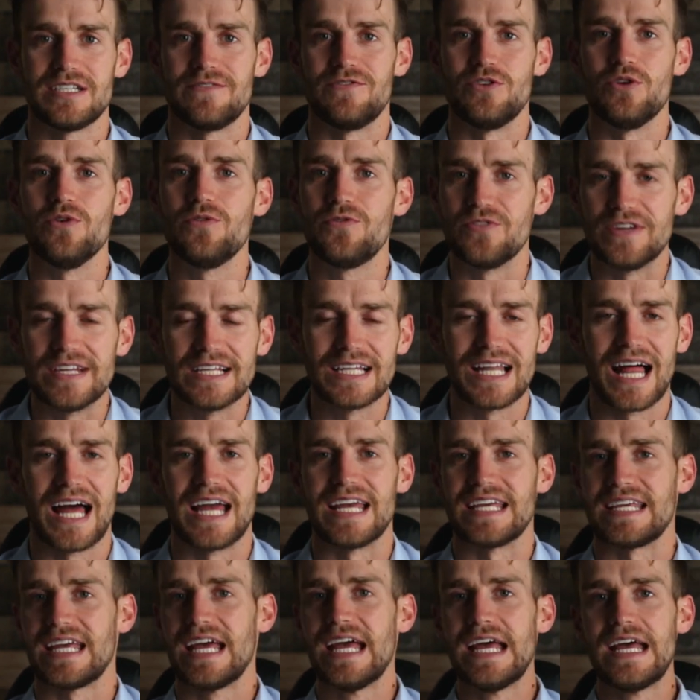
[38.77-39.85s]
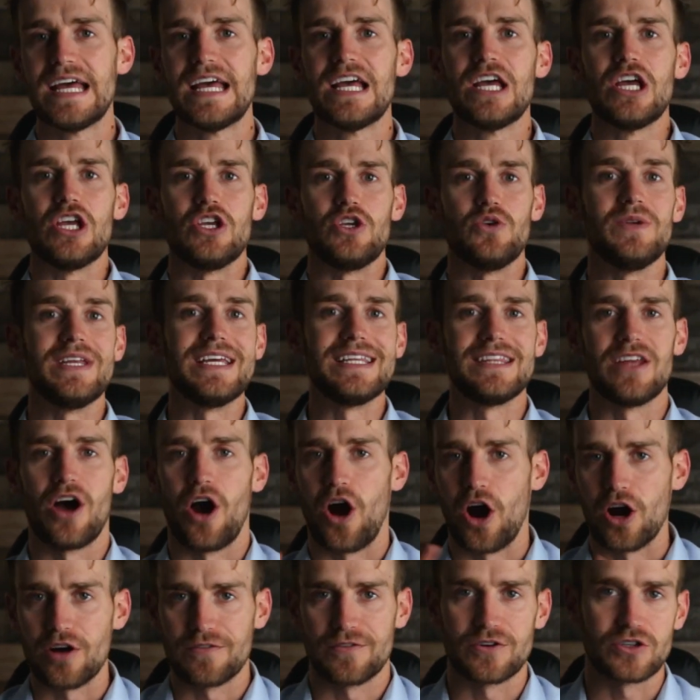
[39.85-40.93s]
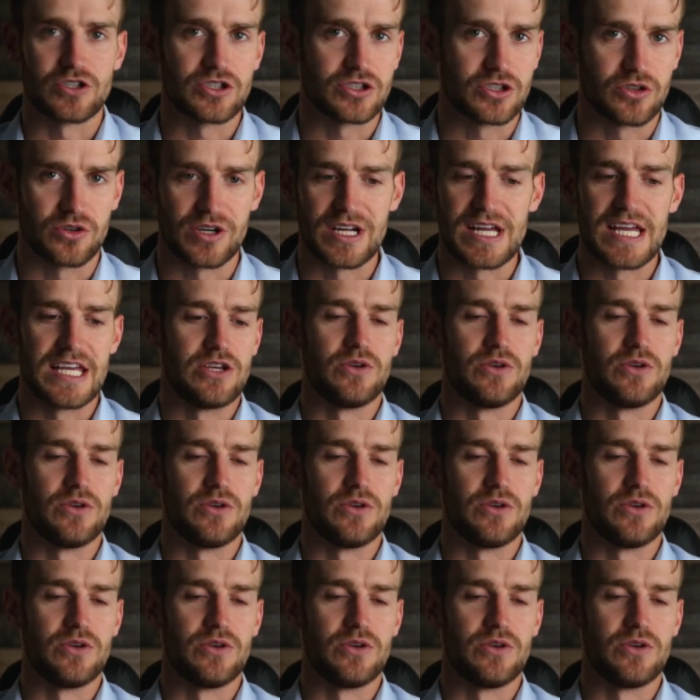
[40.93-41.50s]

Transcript: If you feel like you need the Harvard degree,